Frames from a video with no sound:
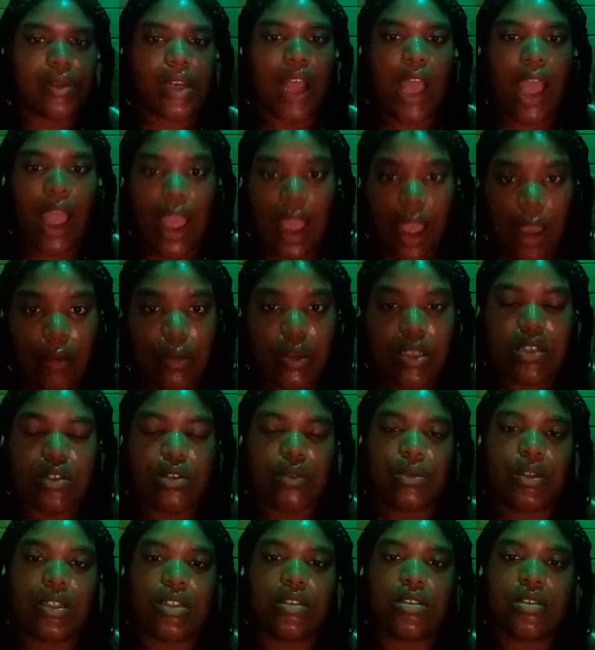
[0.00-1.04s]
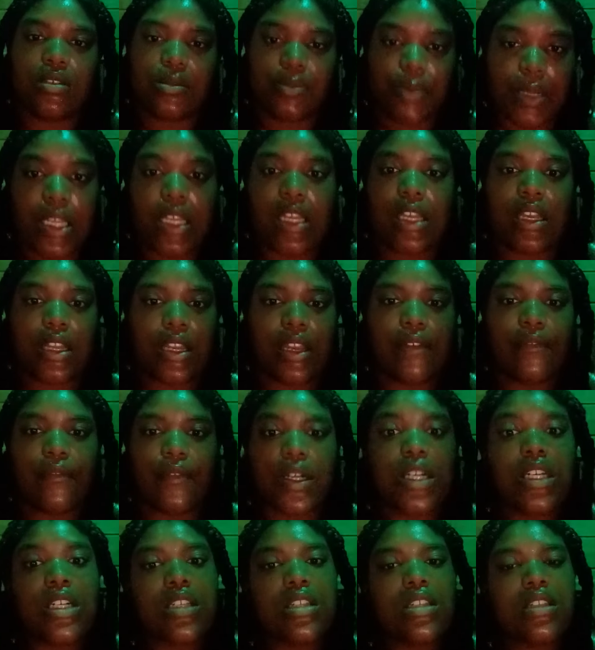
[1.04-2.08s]
when I was the one speaking in it
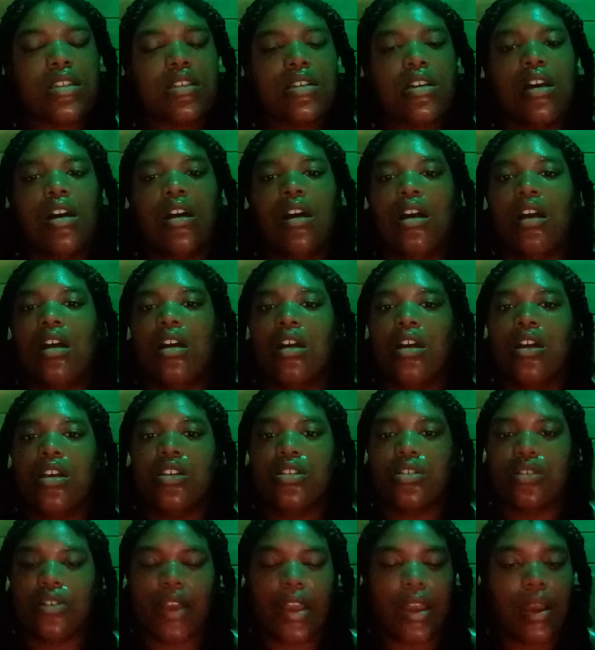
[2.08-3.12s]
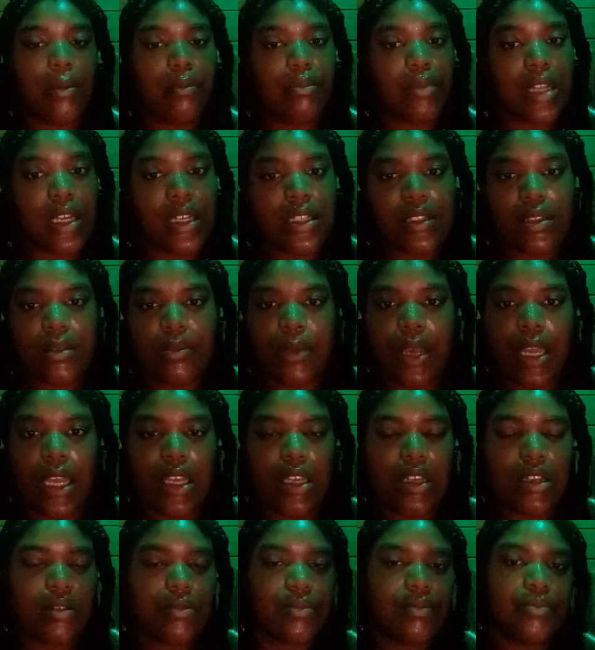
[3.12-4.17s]
first. So I unplugged the
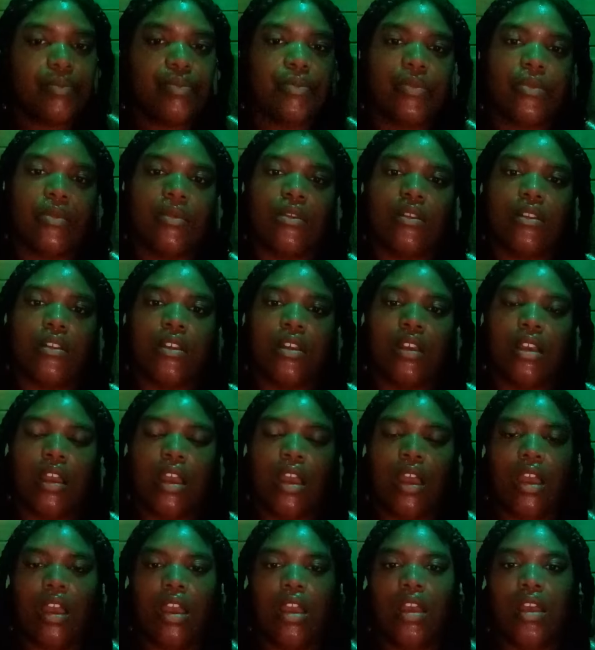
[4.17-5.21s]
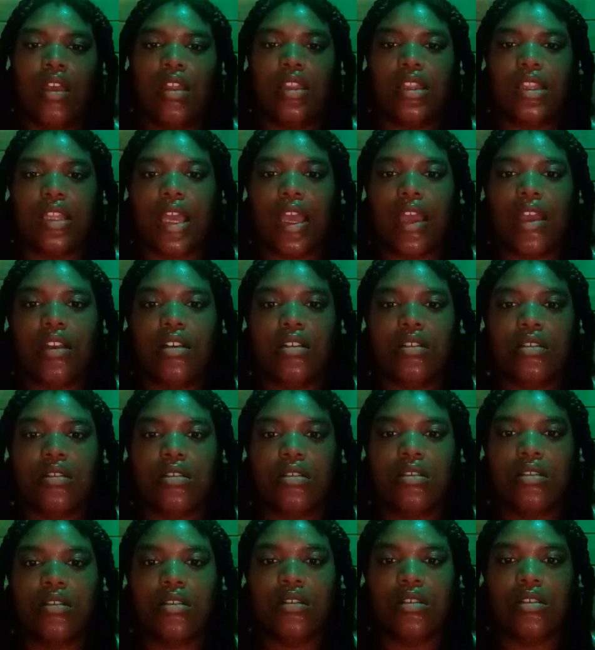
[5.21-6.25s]
mic. Then
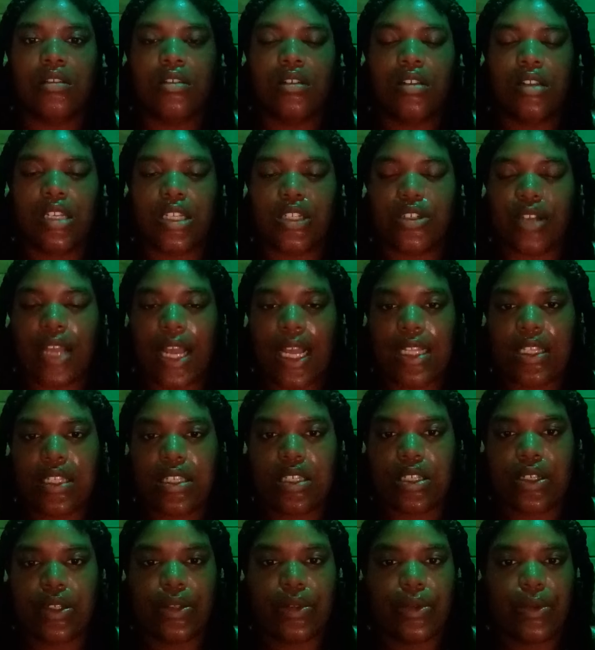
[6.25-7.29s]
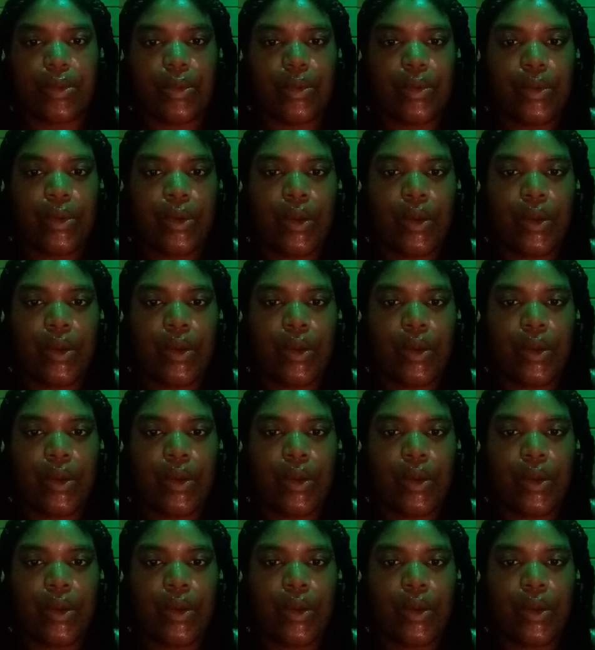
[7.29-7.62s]
he tried to